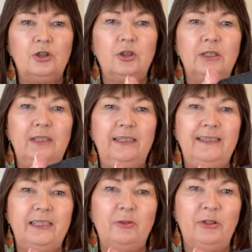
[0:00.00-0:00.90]
got a
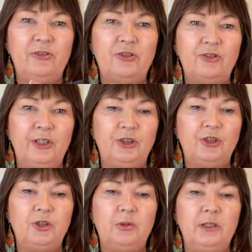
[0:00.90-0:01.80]
little bit of stretch
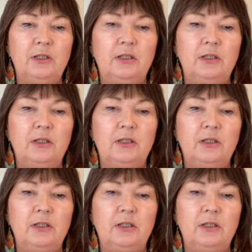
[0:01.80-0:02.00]
to it.